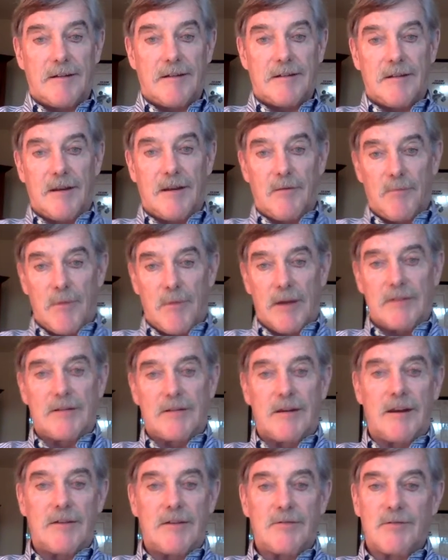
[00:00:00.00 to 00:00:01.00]
It
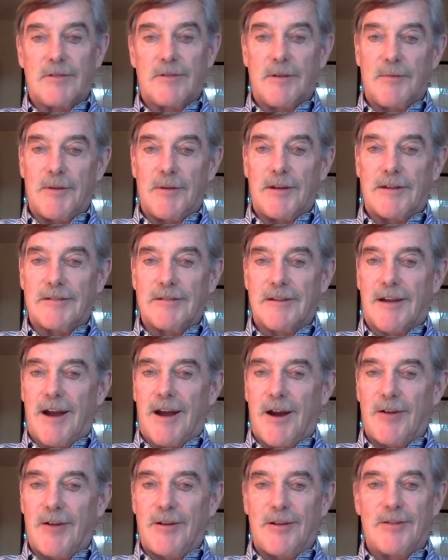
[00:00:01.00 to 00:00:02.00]
makes it interesting because a
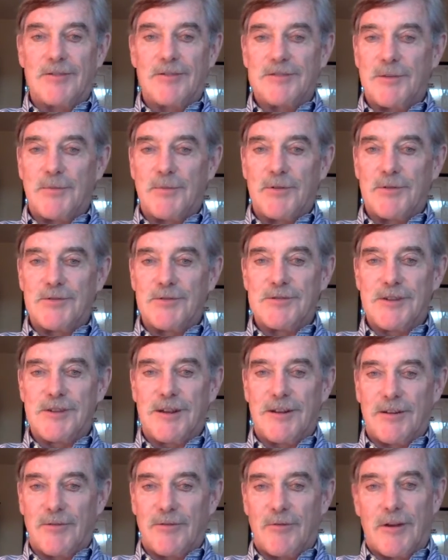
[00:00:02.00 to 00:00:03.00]
car dealership in New
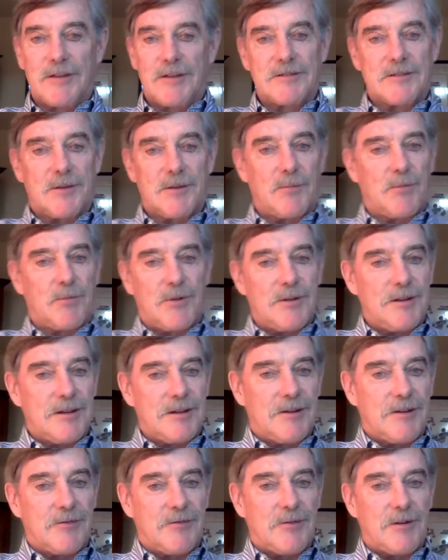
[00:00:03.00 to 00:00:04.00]
Zealand runs
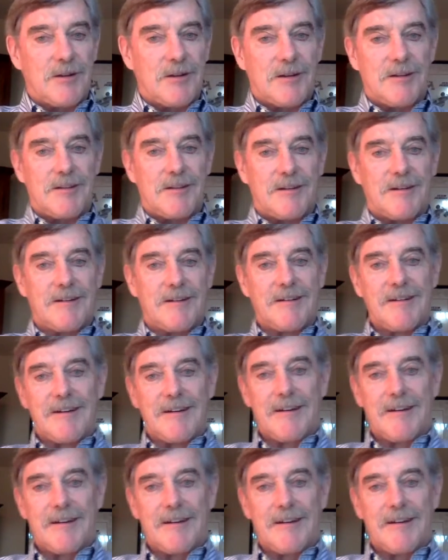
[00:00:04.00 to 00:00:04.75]
completely differently than